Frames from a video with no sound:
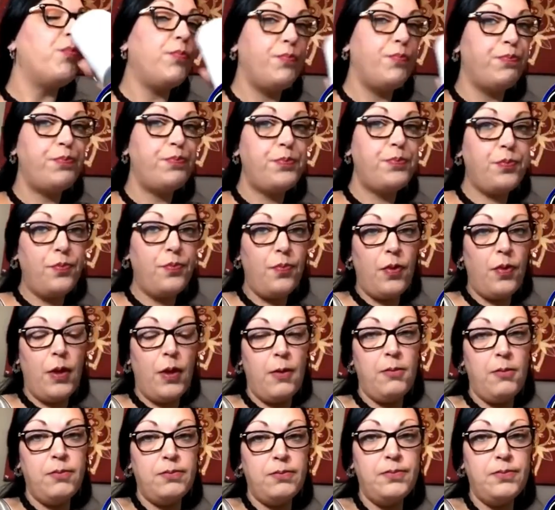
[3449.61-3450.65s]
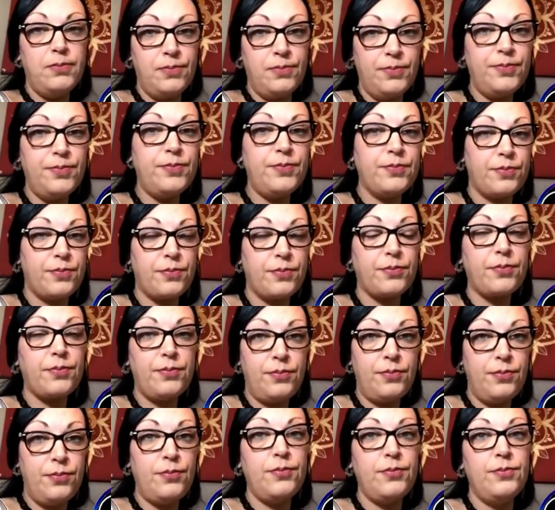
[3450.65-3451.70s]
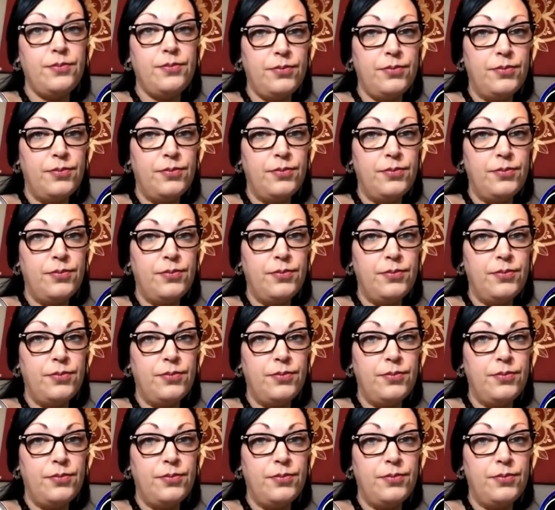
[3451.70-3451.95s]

beings having an earthly experience, and